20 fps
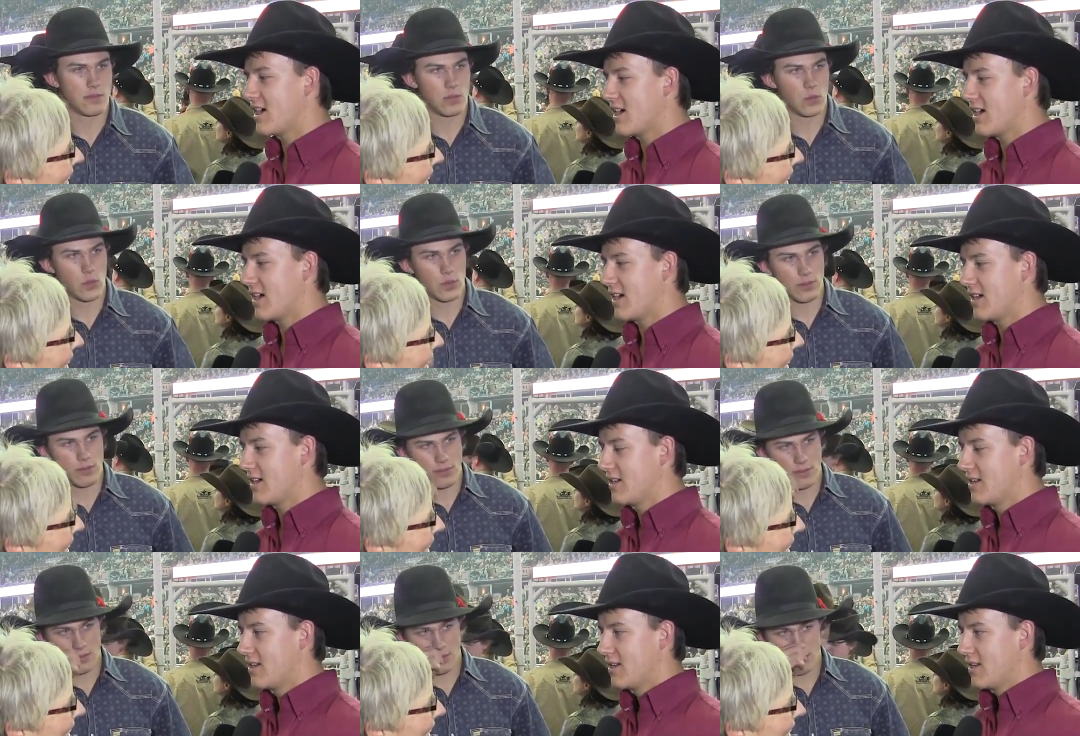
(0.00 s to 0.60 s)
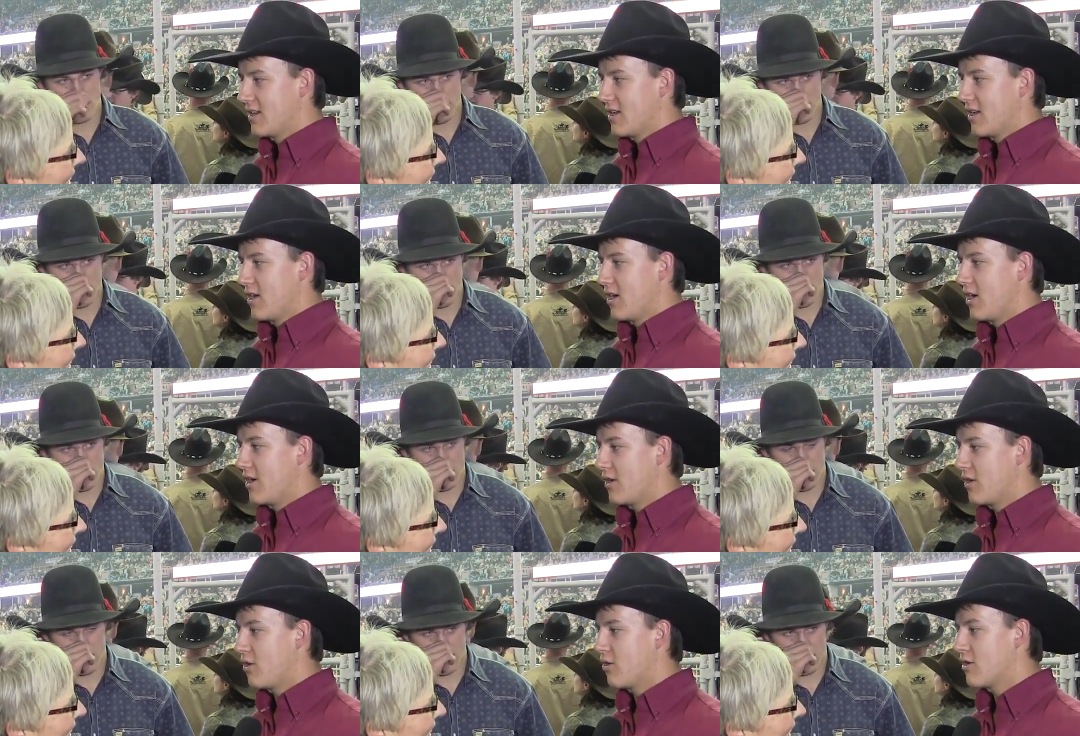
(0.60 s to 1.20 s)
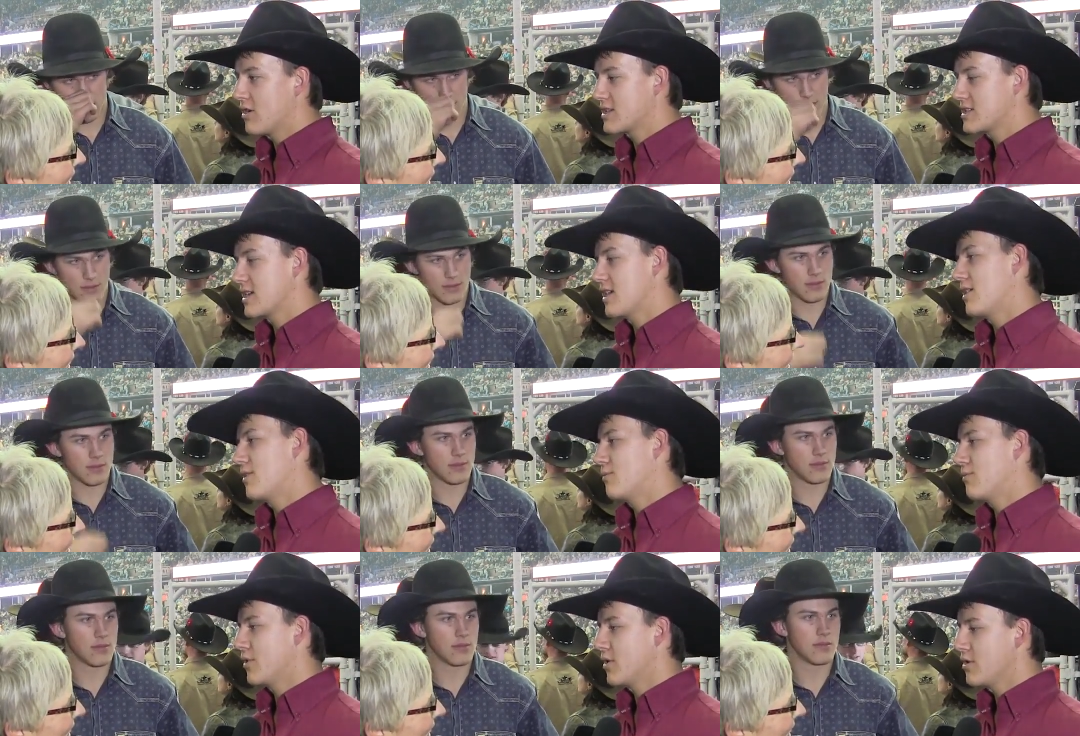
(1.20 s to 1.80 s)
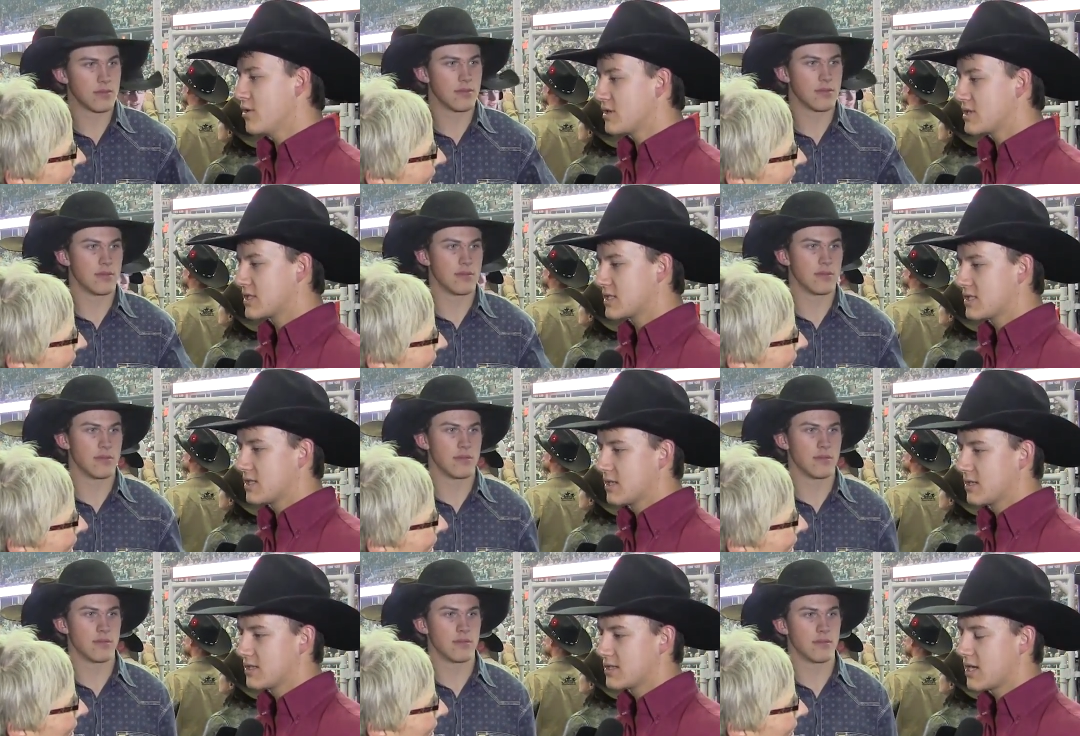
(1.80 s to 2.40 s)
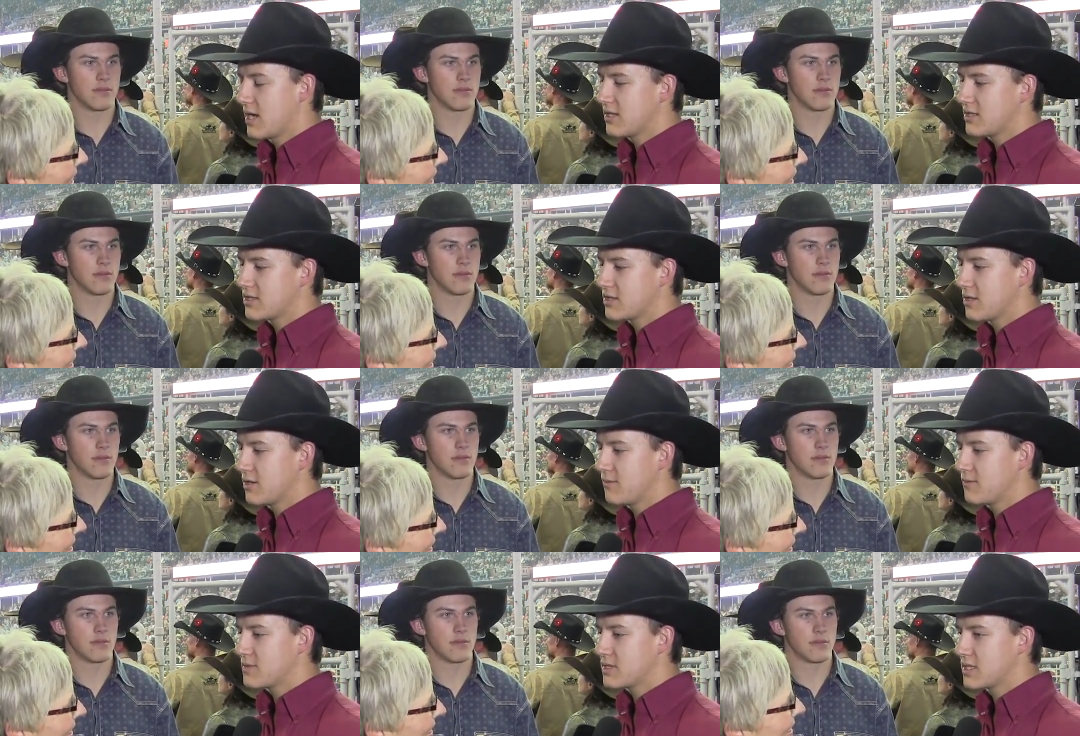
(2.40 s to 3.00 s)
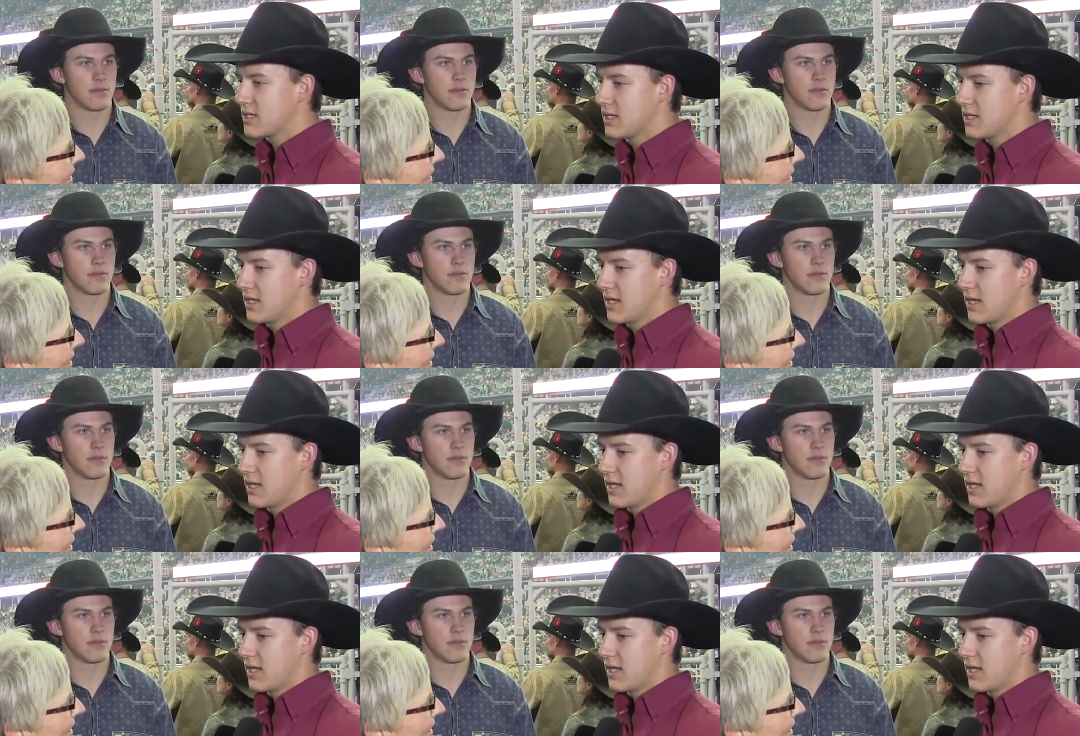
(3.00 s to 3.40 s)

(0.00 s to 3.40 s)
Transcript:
Speaker 1: uh, on the horse of uh, Bruce Sundstrom's